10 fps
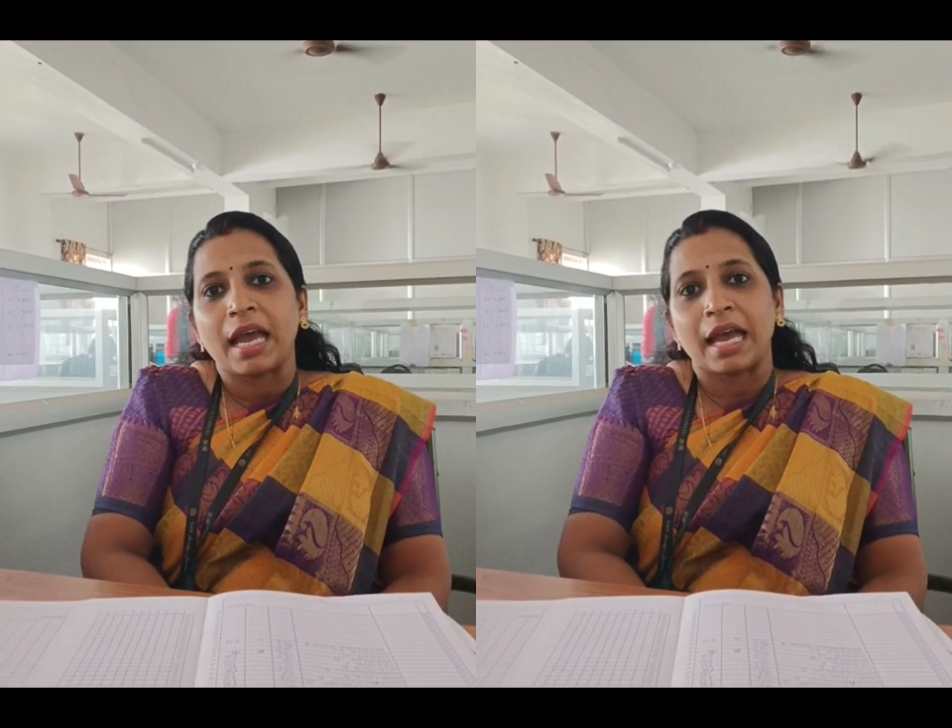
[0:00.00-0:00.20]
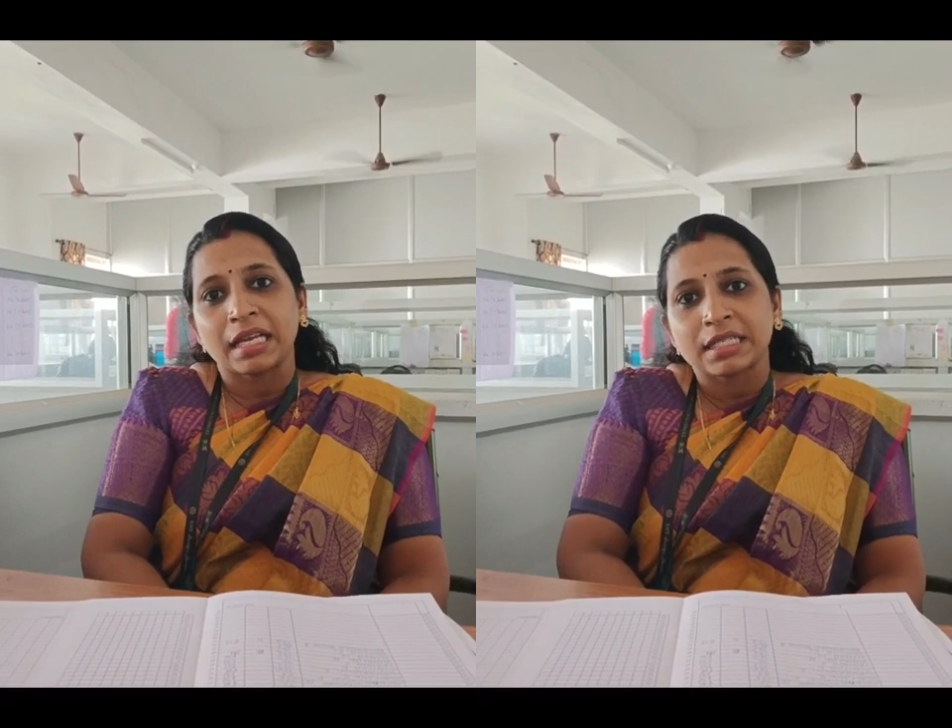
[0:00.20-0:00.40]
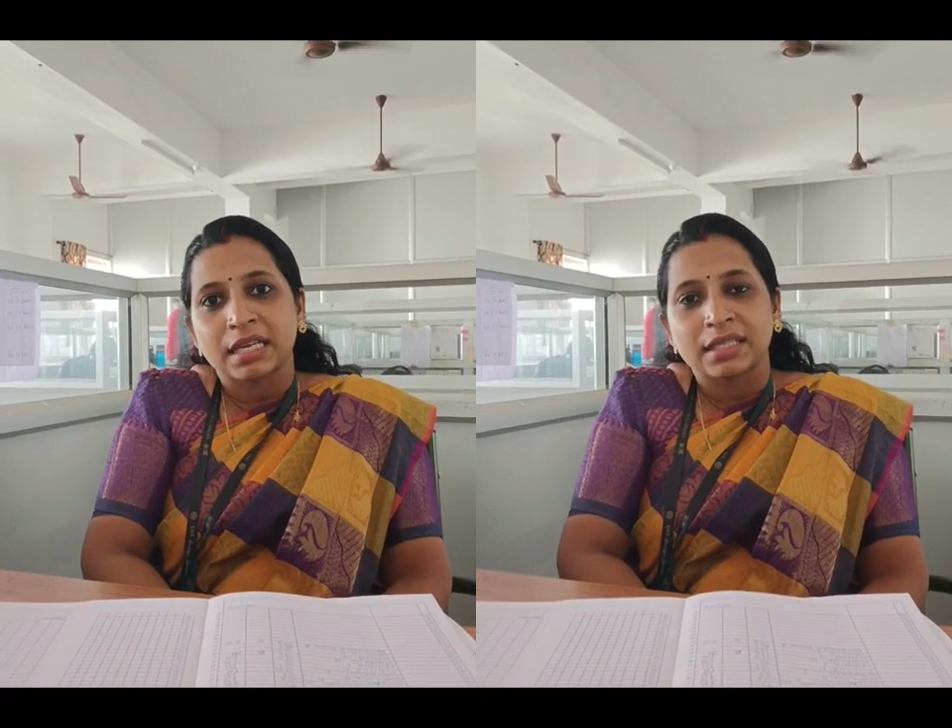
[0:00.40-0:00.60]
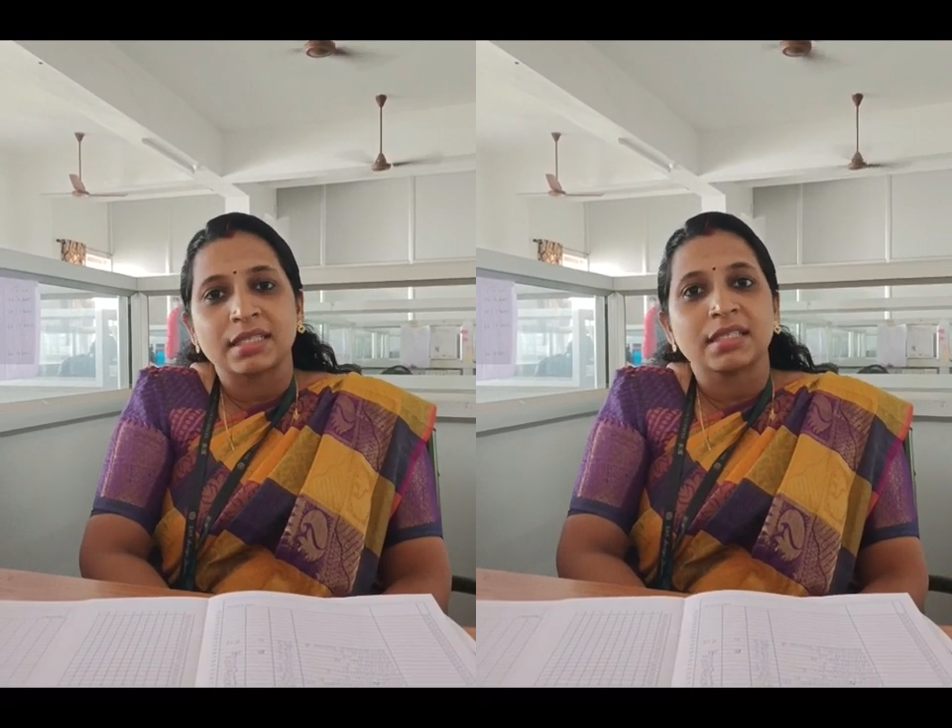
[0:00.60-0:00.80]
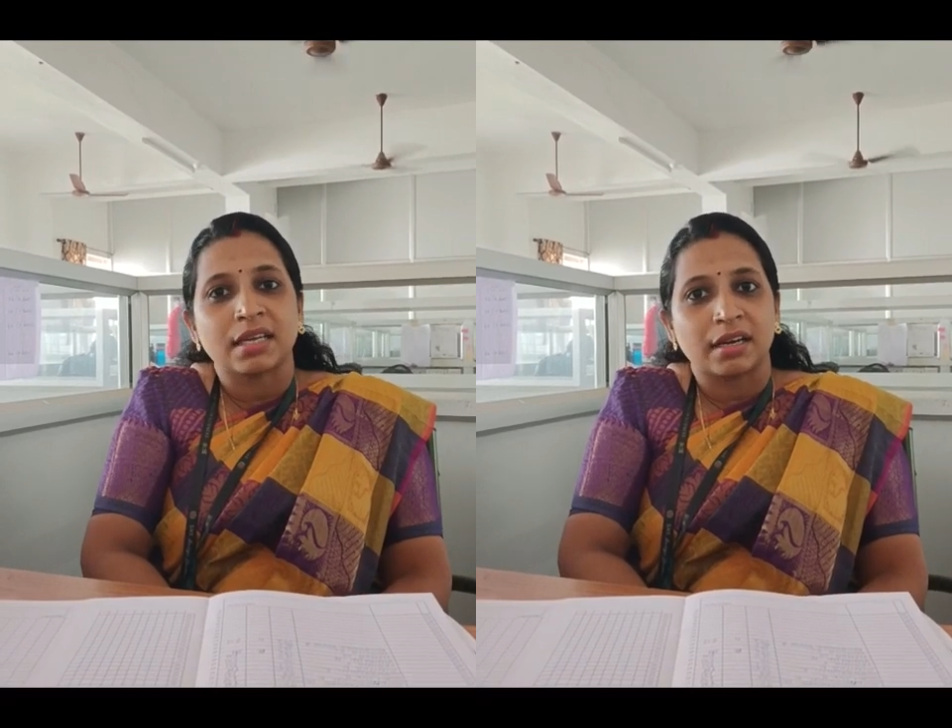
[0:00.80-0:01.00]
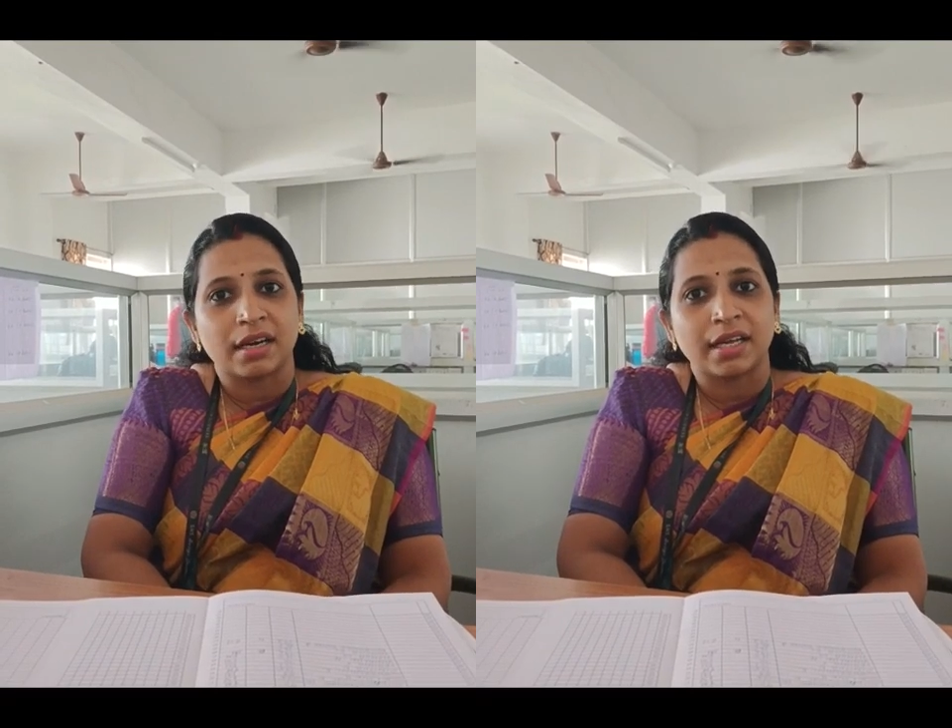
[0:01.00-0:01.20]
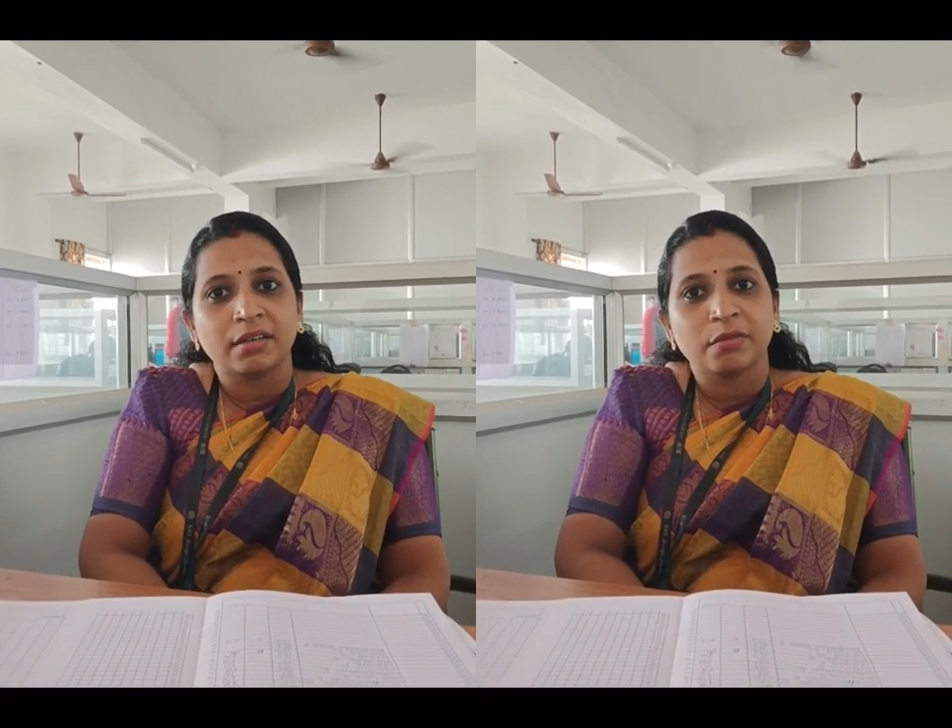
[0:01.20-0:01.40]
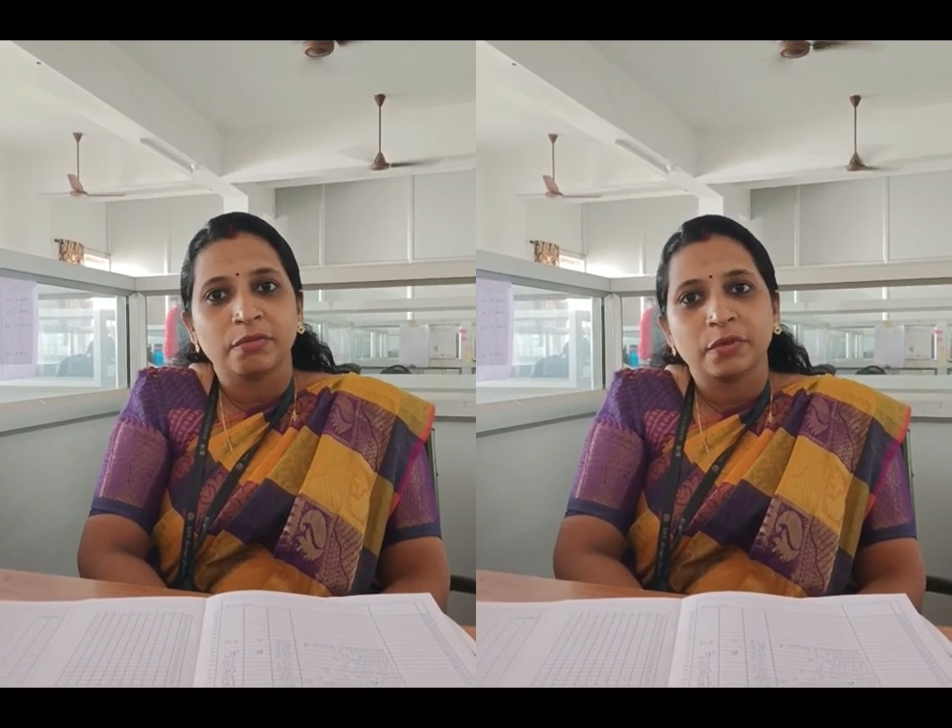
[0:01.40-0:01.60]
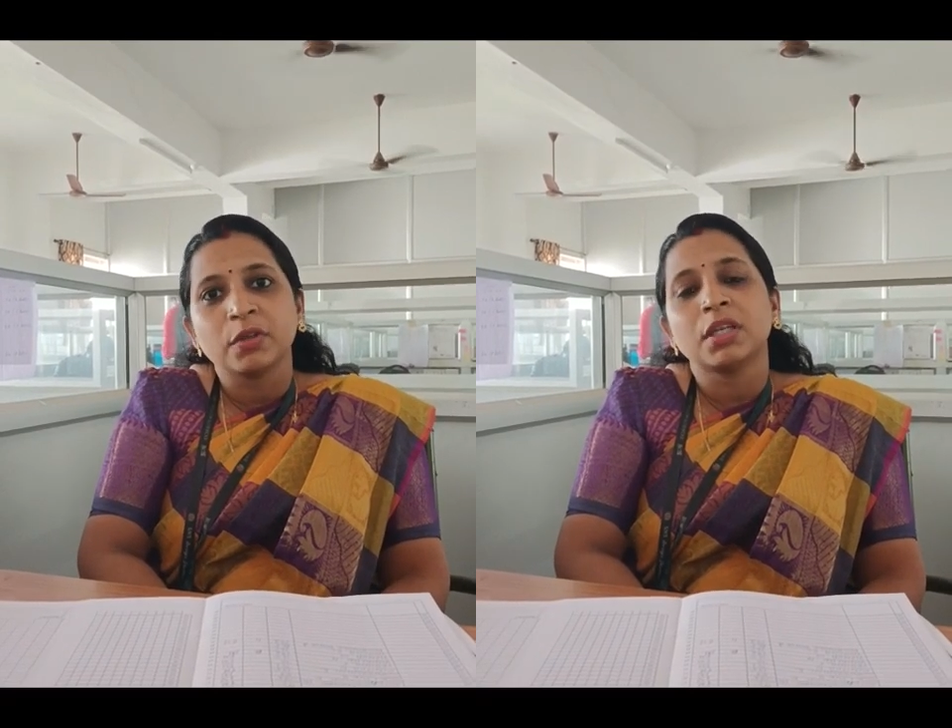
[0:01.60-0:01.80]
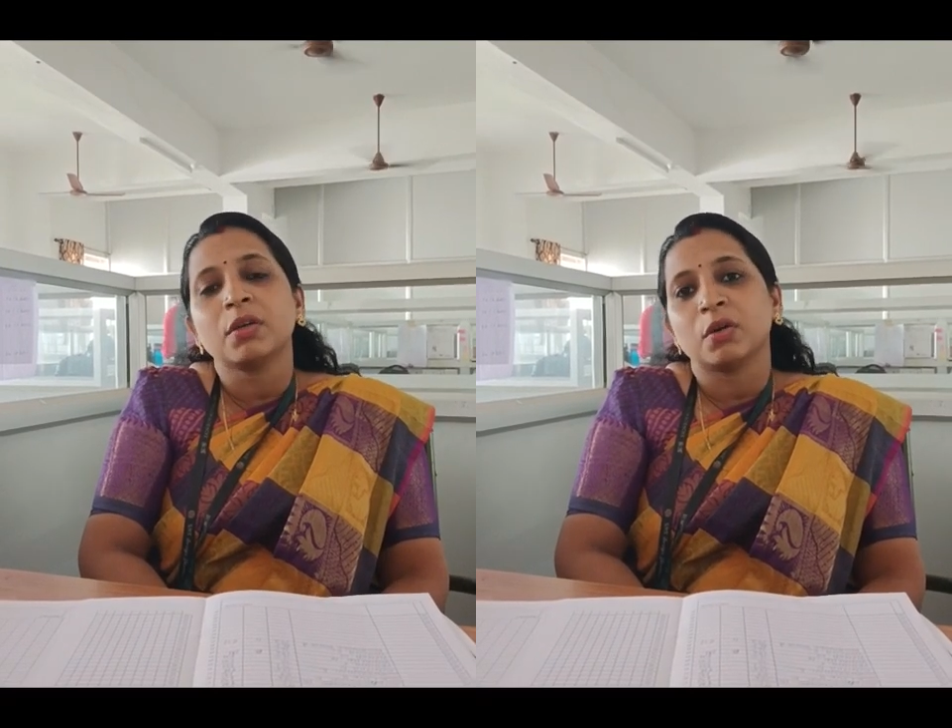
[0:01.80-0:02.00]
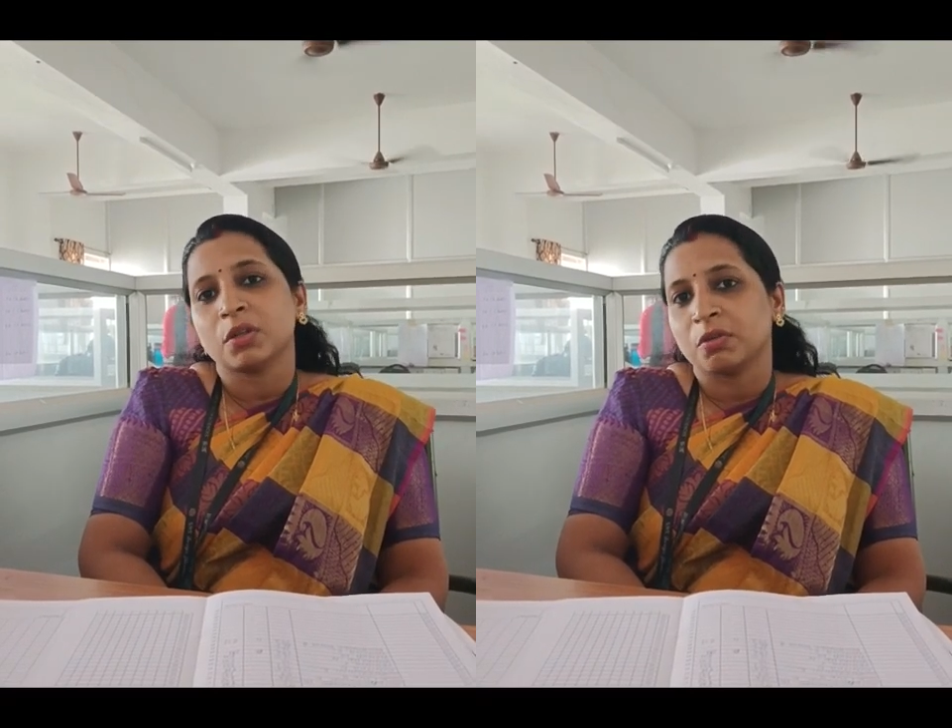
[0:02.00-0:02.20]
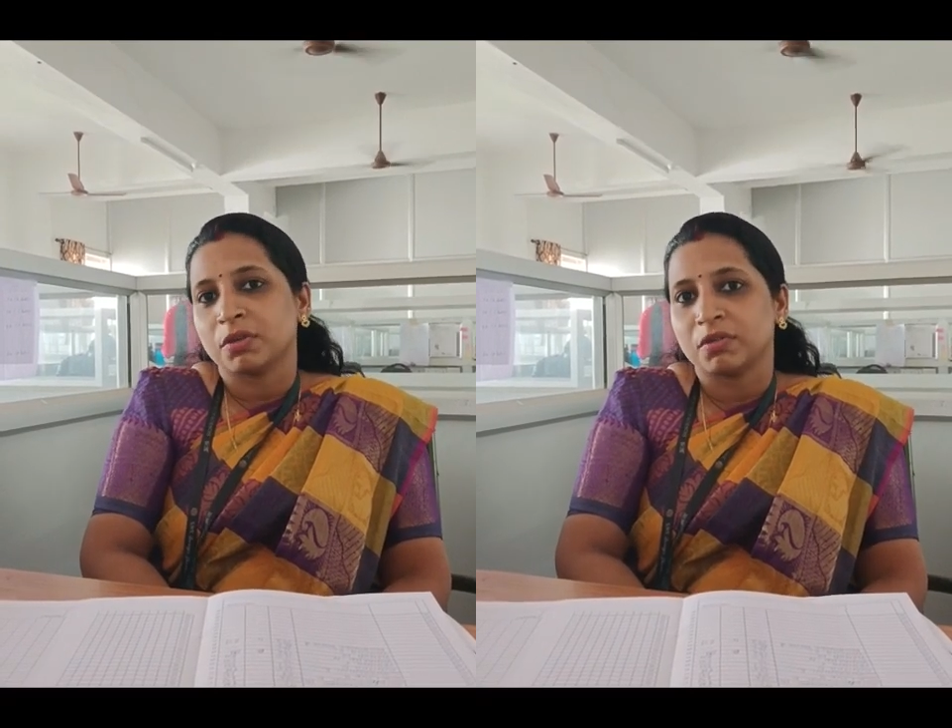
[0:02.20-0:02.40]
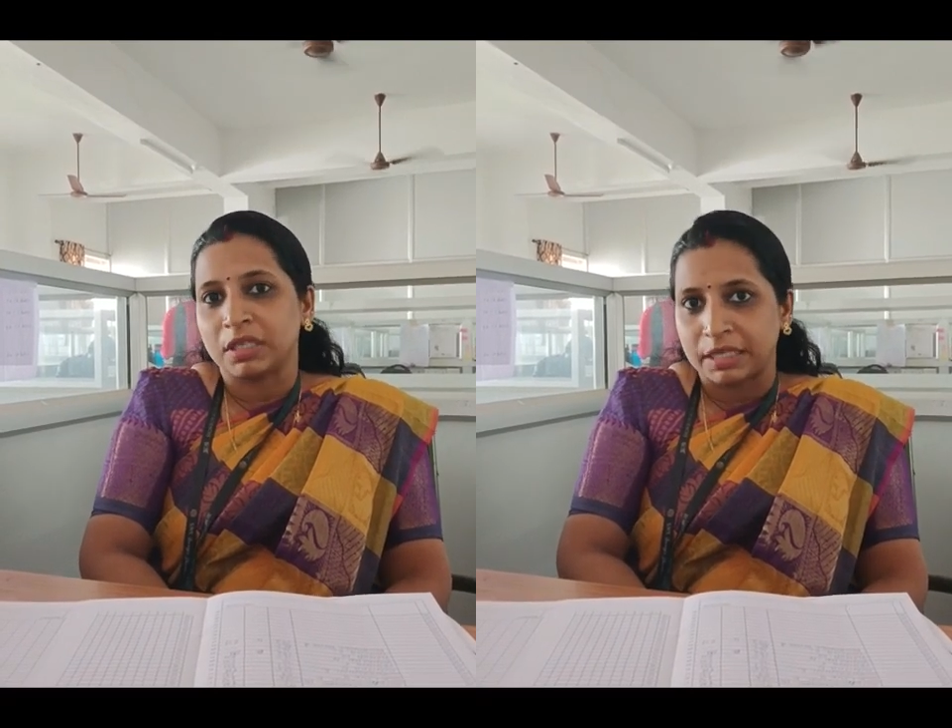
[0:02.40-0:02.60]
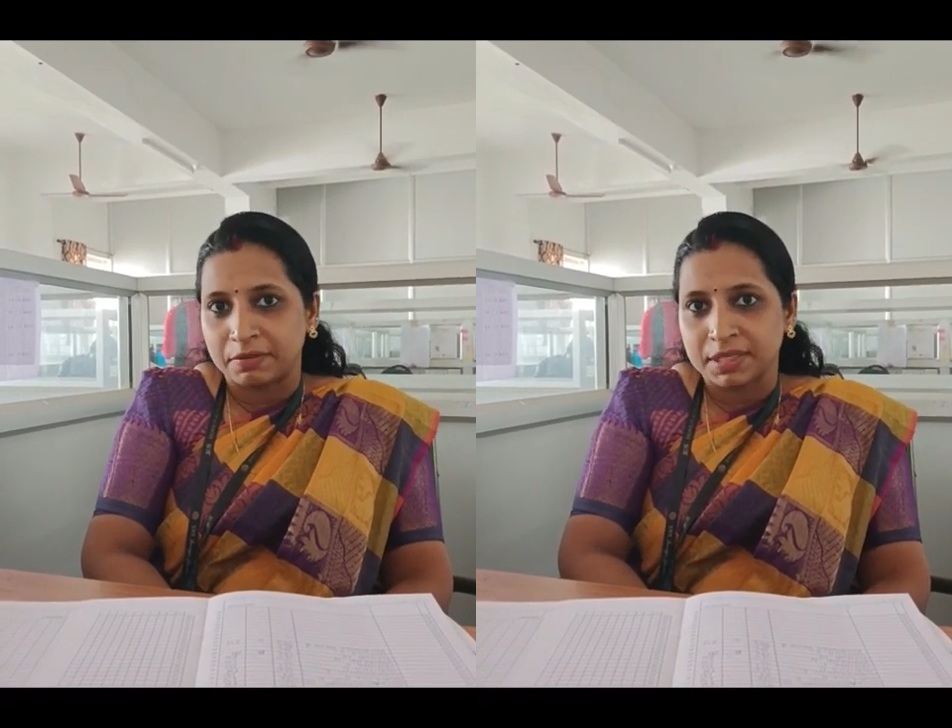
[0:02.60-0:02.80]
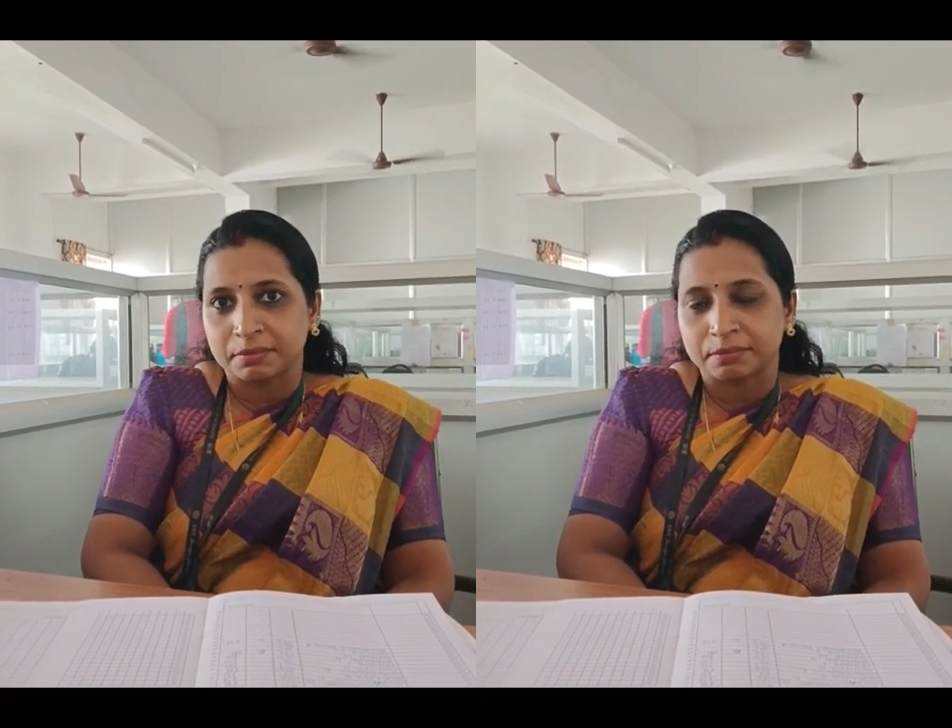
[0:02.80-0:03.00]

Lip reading: acts as the sunlight for the growth of our leaves.